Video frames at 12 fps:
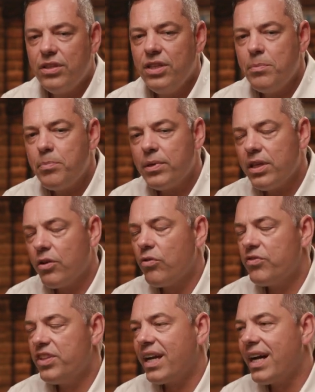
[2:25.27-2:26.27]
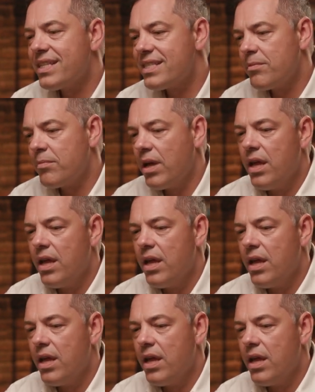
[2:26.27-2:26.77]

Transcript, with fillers: deepening of the chasm